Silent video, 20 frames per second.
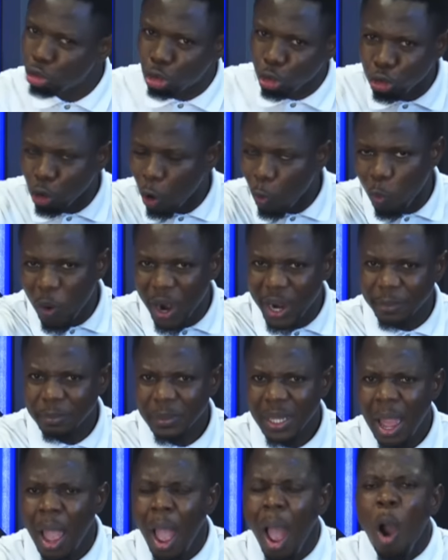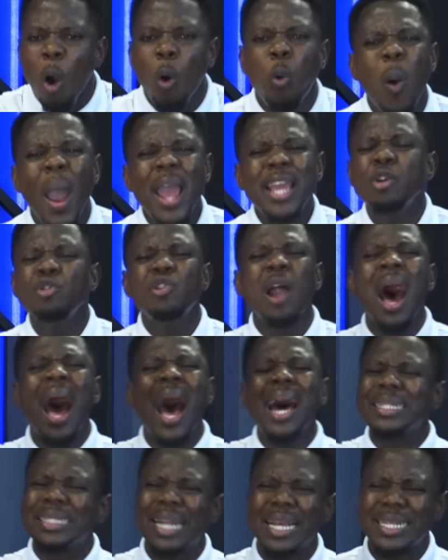to your word. Where you now
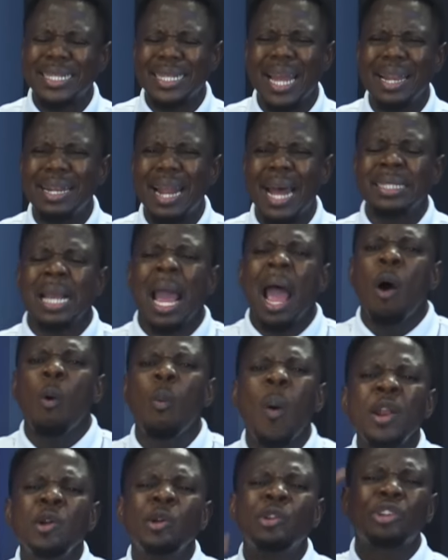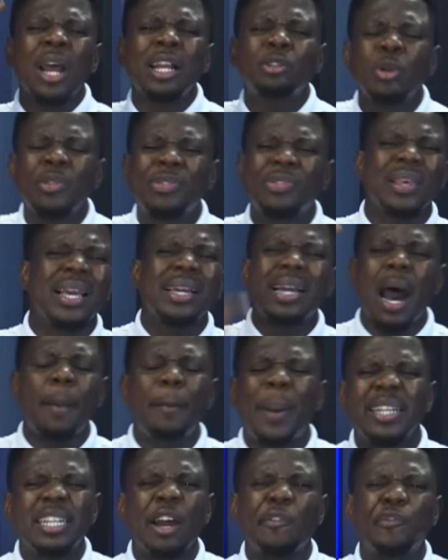understand that when you try to think
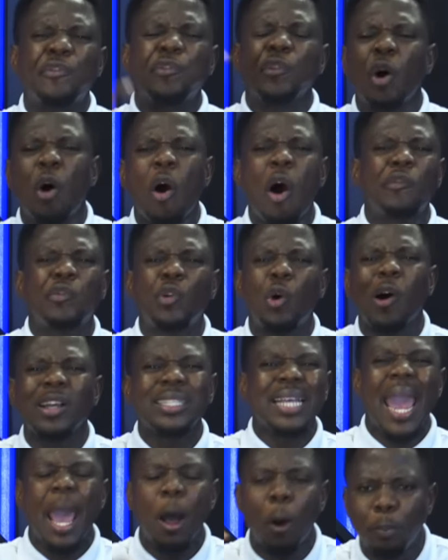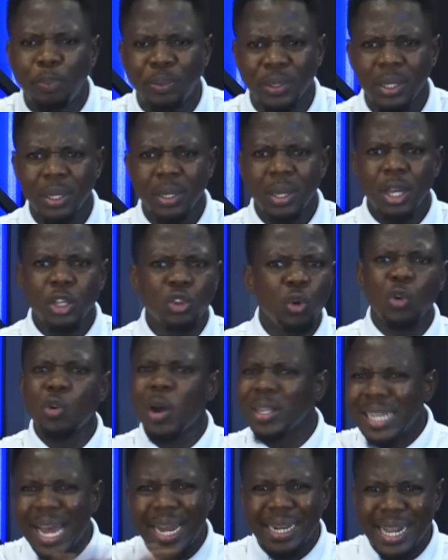about the flow of God's help, you will
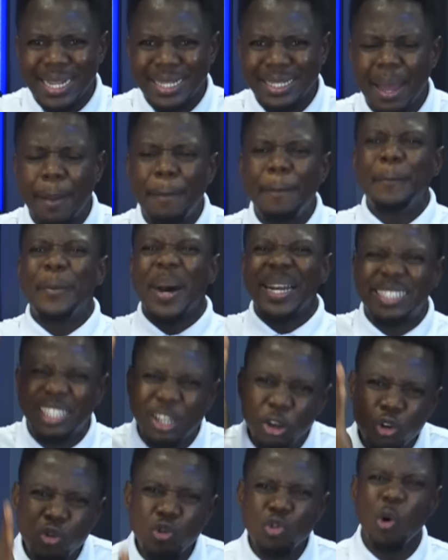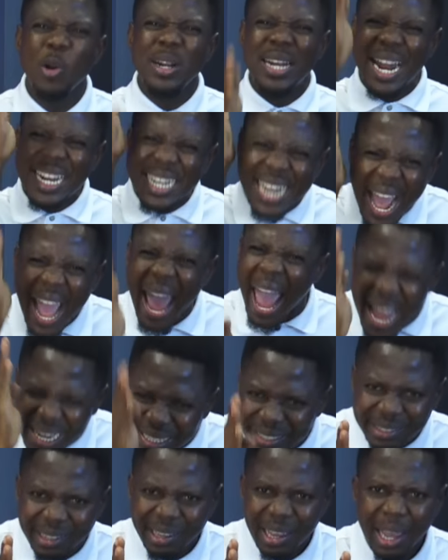not understand, but you know that the
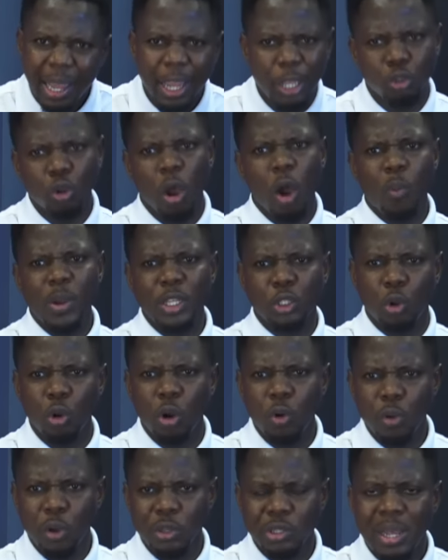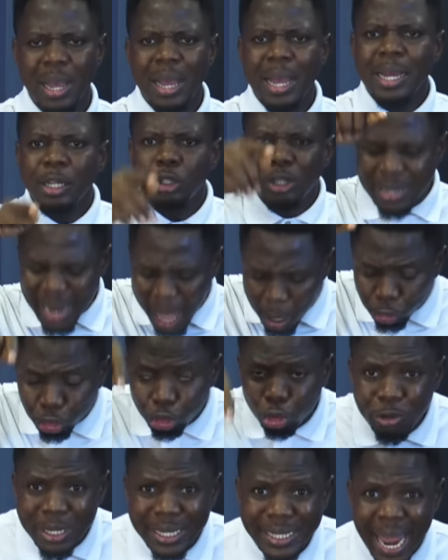end is always glorious. Now,
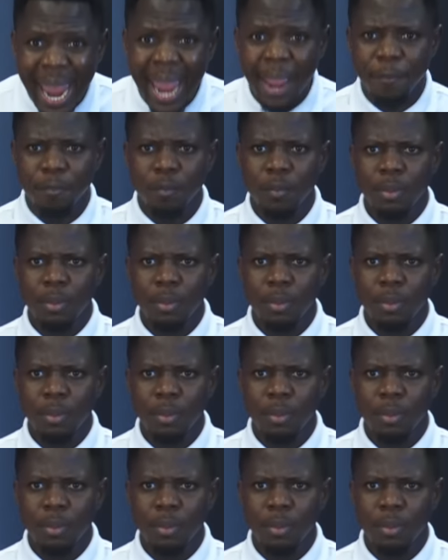today,